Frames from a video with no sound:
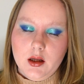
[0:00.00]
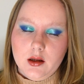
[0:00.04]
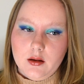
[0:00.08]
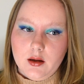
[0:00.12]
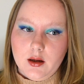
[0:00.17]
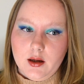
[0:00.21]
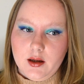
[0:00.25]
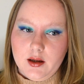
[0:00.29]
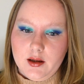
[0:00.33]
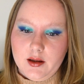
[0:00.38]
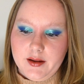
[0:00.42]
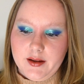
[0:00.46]

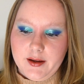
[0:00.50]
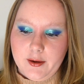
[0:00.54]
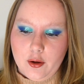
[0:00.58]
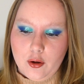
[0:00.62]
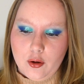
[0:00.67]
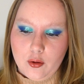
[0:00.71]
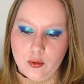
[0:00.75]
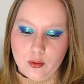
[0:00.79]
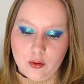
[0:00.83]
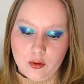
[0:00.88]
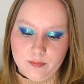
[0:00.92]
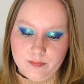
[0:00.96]
the
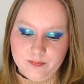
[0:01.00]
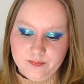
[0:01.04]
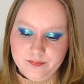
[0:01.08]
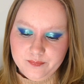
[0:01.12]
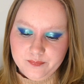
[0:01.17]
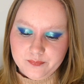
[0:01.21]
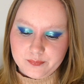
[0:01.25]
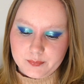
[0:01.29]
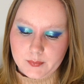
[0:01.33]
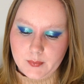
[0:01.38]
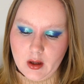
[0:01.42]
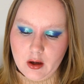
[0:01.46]
whole
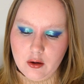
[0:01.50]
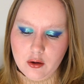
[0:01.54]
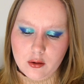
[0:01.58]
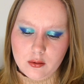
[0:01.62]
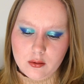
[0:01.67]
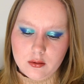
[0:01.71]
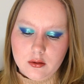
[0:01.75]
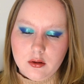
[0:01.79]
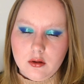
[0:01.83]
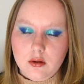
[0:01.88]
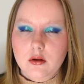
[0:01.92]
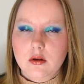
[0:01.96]

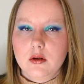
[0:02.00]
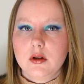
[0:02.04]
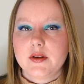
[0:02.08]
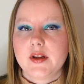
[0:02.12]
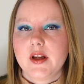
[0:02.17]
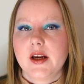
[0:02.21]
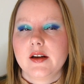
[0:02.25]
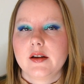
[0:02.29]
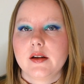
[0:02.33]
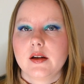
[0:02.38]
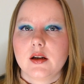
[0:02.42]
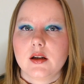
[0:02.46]
haul,
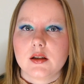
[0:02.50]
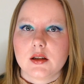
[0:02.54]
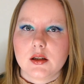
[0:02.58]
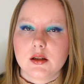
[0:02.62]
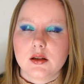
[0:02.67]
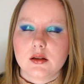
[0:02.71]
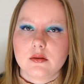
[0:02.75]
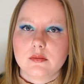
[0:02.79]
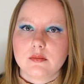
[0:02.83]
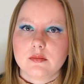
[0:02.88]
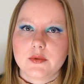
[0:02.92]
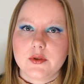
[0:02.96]
then
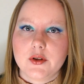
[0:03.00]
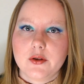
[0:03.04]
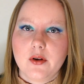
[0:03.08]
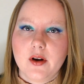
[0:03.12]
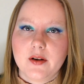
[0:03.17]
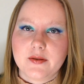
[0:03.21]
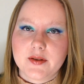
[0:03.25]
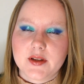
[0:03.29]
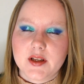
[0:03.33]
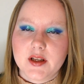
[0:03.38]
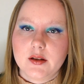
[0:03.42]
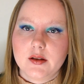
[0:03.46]
you
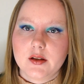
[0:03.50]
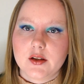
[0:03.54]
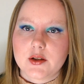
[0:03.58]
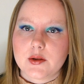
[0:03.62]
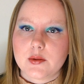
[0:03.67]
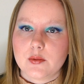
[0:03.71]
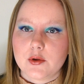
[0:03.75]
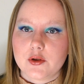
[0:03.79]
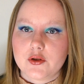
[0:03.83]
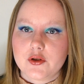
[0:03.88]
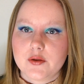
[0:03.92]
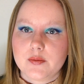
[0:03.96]
have seen the
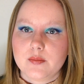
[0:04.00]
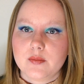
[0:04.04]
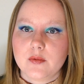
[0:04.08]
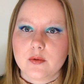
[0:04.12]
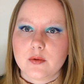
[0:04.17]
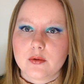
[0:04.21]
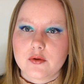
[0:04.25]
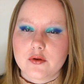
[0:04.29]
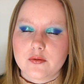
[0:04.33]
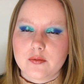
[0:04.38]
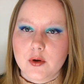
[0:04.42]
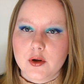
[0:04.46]
swatch
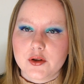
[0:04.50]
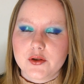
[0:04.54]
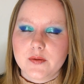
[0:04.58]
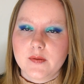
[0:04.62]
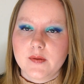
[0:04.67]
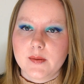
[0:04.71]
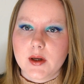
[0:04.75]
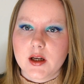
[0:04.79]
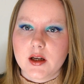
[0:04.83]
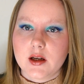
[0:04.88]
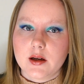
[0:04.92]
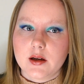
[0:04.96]

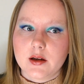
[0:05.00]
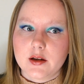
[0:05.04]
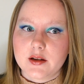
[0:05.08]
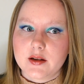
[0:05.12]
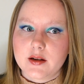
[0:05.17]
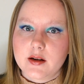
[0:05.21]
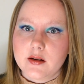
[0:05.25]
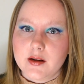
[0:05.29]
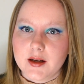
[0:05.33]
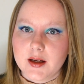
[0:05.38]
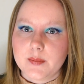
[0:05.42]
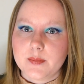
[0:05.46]

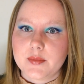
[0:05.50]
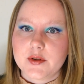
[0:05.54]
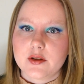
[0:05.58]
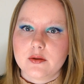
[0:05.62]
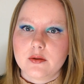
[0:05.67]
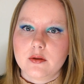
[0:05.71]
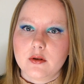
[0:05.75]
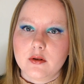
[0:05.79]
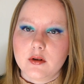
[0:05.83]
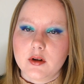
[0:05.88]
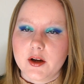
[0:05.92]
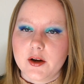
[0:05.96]
clips
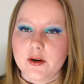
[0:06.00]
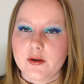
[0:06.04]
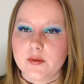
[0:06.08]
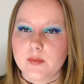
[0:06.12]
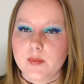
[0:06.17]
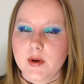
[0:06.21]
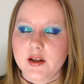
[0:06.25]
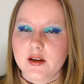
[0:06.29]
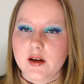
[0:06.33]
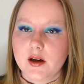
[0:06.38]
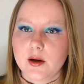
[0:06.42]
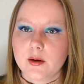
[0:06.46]
earlier,
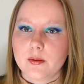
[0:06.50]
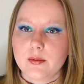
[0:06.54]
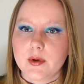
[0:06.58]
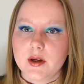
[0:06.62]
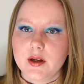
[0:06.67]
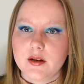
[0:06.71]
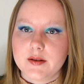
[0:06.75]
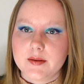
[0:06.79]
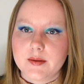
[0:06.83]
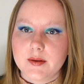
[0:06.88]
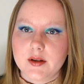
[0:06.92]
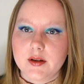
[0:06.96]
but I
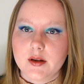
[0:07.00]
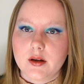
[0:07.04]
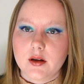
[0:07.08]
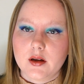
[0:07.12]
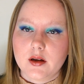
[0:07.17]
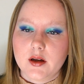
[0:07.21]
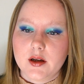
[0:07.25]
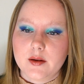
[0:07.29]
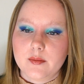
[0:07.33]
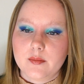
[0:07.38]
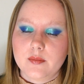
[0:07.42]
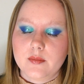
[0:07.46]
will
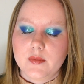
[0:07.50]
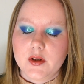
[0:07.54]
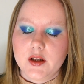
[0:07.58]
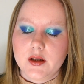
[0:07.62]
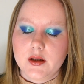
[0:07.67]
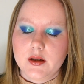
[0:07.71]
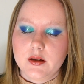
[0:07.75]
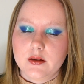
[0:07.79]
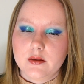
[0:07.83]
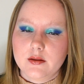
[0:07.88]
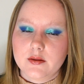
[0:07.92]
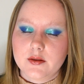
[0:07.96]

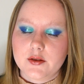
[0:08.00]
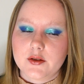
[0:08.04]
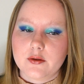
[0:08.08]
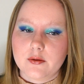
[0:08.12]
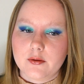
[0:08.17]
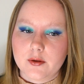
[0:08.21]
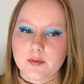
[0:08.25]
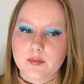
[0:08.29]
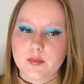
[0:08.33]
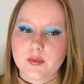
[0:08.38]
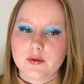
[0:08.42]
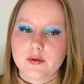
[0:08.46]

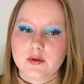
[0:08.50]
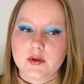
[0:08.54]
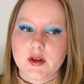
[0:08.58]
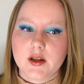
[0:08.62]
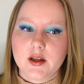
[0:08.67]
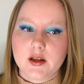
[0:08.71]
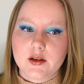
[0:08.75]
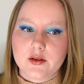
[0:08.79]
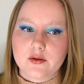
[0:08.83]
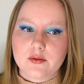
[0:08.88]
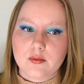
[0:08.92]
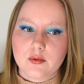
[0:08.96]
sort of put
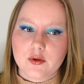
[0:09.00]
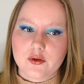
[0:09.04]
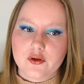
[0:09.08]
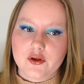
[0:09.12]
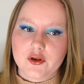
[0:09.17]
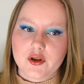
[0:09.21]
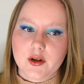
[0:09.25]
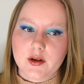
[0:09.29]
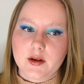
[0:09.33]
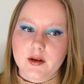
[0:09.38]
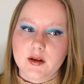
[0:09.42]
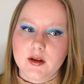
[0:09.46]
the
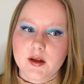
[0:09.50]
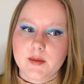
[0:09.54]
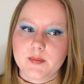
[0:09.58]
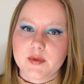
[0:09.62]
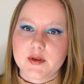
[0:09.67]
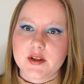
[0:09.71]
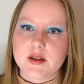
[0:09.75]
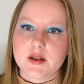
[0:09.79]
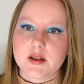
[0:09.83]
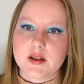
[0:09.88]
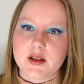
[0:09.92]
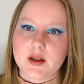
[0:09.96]
swatch
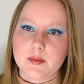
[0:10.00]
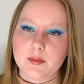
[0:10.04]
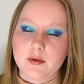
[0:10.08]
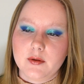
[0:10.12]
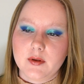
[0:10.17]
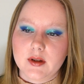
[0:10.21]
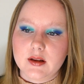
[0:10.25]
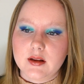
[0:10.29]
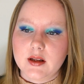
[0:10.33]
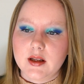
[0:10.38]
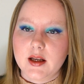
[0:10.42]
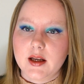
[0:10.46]
clips
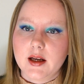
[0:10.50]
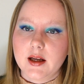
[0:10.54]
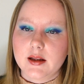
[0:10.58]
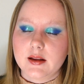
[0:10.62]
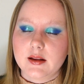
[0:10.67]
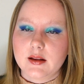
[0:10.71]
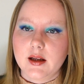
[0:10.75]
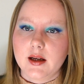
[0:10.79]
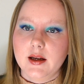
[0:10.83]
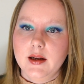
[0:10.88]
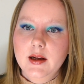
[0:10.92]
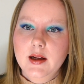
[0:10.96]
separately
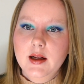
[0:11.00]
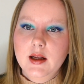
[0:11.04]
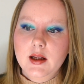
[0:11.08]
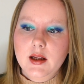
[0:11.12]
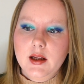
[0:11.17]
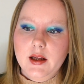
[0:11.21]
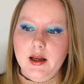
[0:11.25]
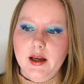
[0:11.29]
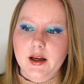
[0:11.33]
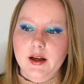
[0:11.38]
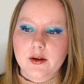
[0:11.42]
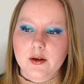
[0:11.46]
at the
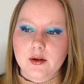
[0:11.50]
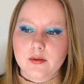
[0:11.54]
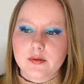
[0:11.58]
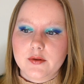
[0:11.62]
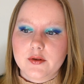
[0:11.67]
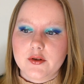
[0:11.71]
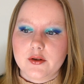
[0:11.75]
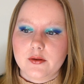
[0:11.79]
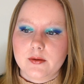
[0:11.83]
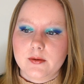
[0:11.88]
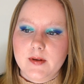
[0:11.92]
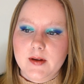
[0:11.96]
end of
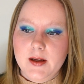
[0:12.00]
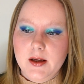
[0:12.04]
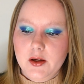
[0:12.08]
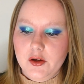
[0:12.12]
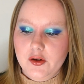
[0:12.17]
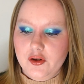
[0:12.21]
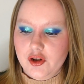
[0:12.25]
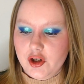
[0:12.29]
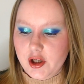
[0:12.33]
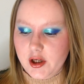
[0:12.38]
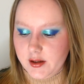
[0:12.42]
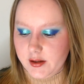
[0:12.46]
sort of
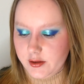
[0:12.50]
each